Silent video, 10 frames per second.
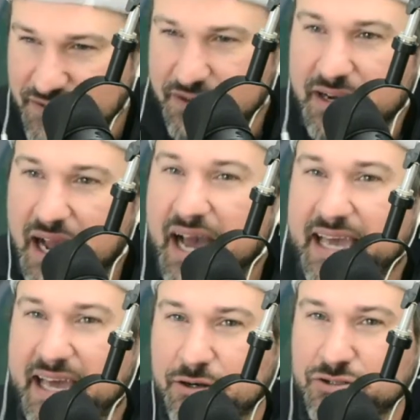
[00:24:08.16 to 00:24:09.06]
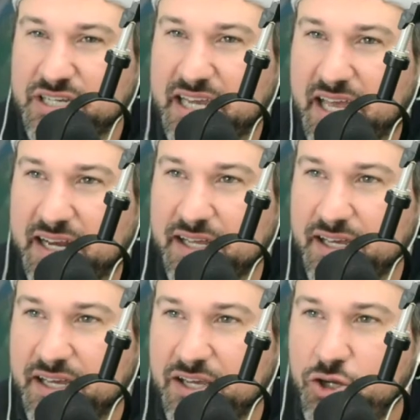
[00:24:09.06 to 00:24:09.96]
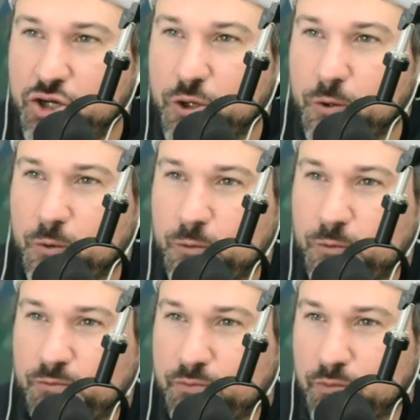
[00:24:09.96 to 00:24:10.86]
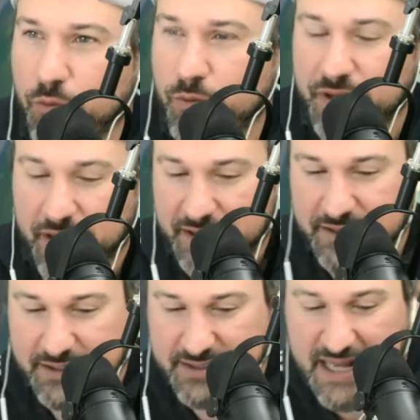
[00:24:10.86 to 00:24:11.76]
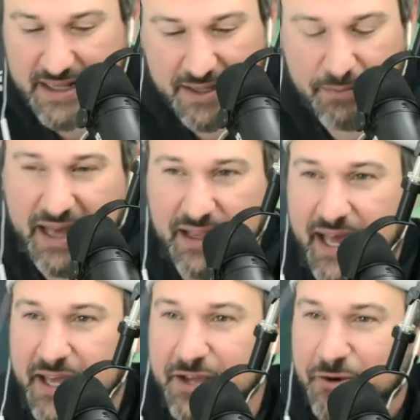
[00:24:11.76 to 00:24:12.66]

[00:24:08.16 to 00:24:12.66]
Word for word: a very high energy and you know it's, not like ballet